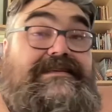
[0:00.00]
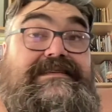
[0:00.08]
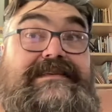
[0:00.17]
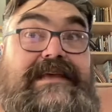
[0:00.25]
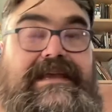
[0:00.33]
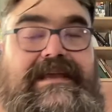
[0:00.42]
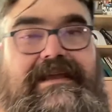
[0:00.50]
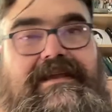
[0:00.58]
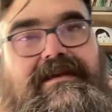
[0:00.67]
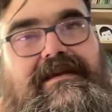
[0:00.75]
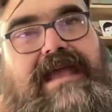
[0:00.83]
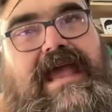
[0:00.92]

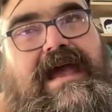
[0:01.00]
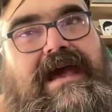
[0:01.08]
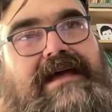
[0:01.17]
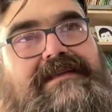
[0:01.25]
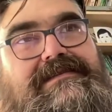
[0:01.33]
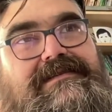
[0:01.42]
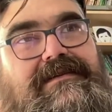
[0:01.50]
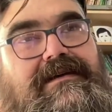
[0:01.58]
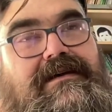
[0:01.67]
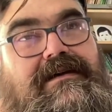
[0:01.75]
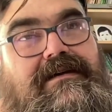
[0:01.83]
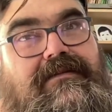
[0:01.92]
dig at
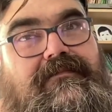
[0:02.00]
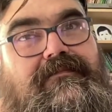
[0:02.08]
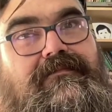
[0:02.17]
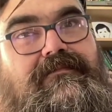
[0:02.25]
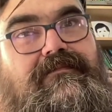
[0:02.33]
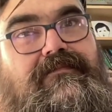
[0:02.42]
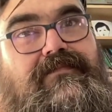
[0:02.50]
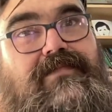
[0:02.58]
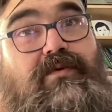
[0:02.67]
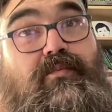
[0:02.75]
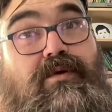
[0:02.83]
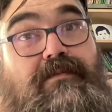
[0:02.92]

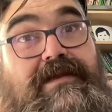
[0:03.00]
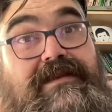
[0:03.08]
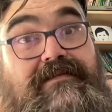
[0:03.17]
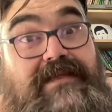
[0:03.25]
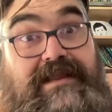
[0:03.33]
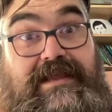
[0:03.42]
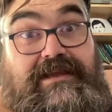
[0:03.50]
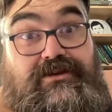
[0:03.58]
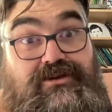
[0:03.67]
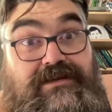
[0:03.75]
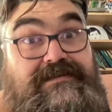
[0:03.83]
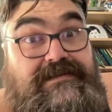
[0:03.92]
the woman that he
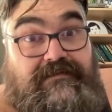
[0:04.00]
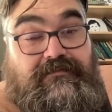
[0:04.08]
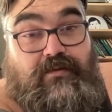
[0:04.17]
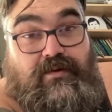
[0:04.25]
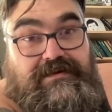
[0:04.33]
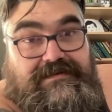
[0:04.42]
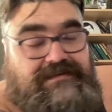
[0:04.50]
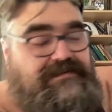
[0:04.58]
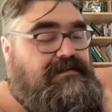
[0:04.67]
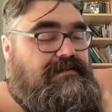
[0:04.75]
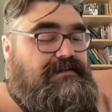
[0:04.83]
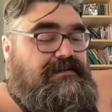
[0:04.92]
just divorced.